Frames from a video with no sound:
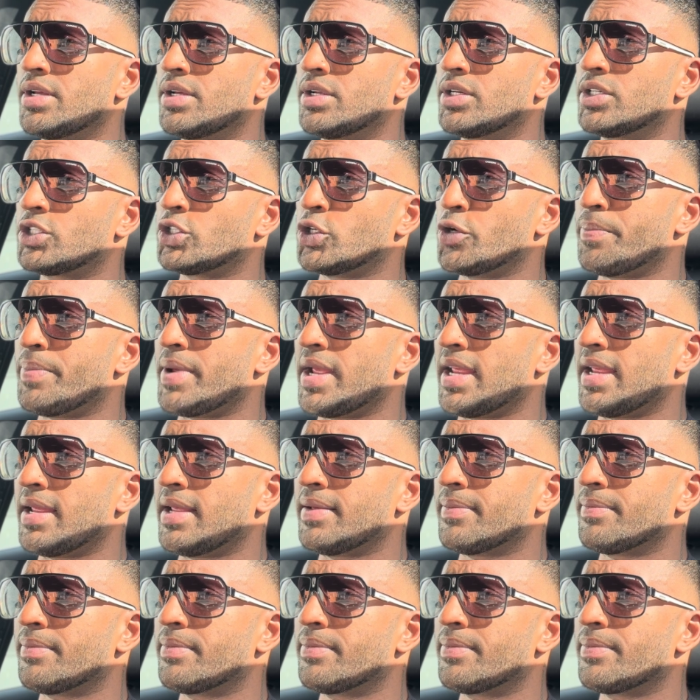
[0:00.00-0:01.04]
should be
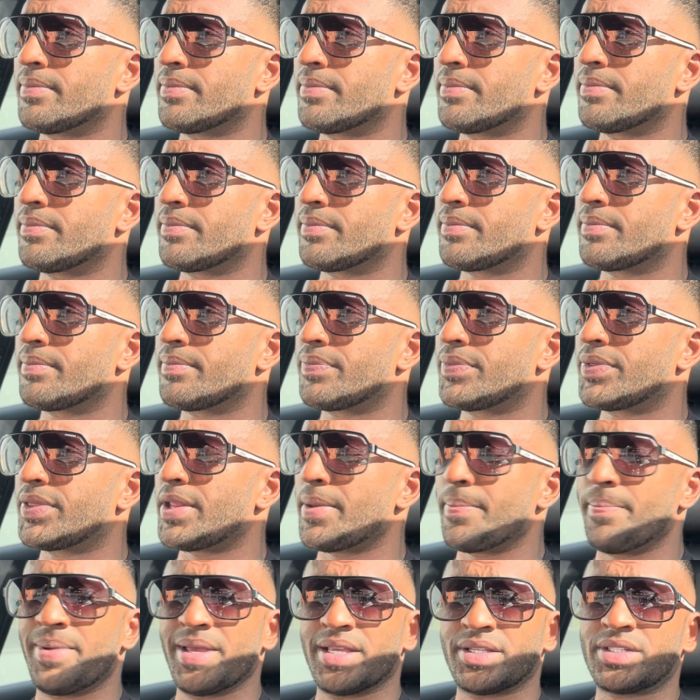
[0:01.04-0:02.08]
the
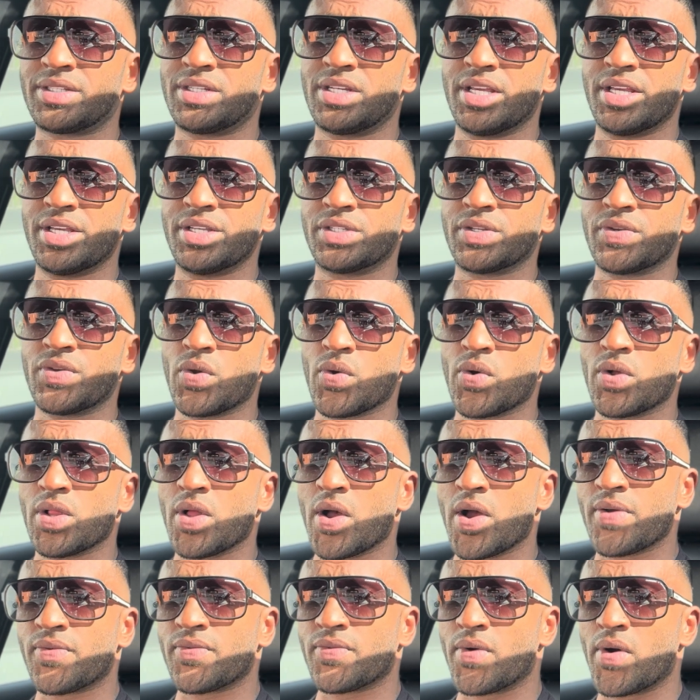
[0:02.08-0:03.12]
best years of your
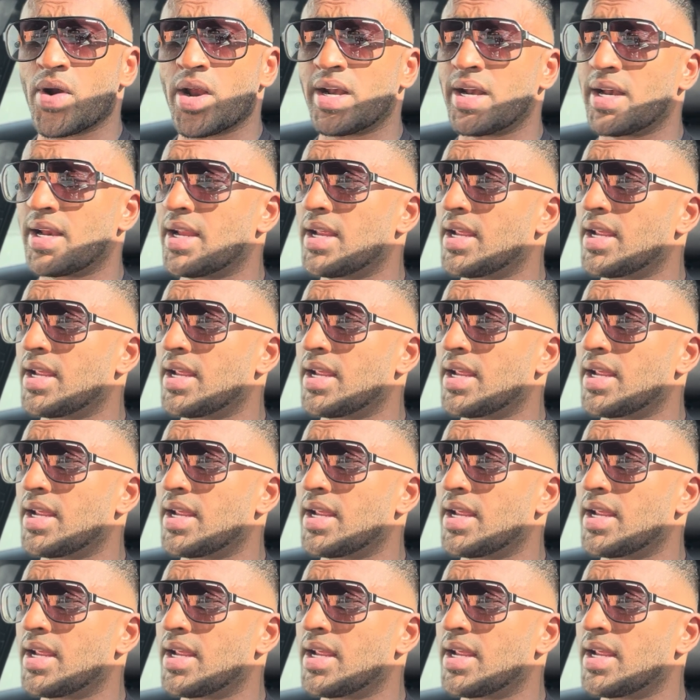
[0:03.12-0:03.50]
life, right?